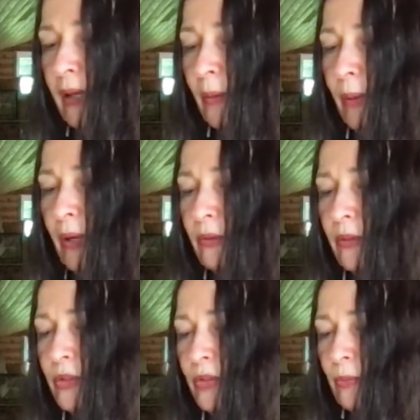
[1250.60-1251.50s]
about
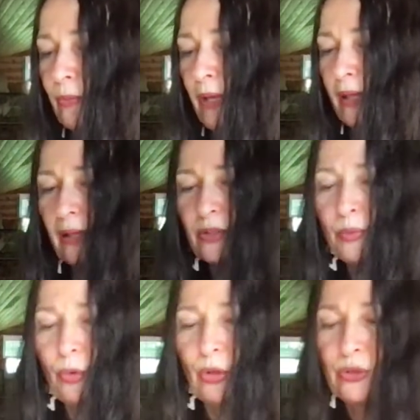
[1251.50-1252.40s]
this, making a
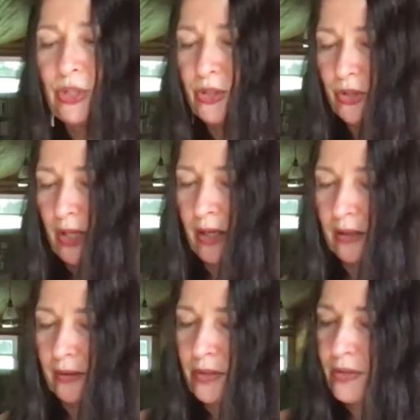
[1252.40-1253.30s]
small
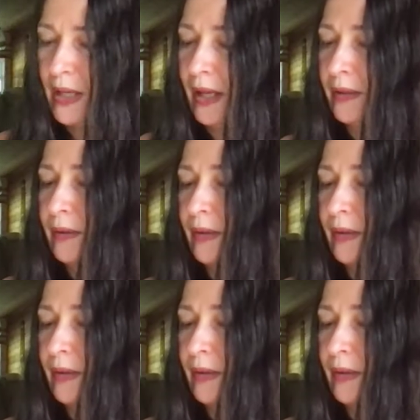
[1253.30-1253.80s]
cheesecake, is that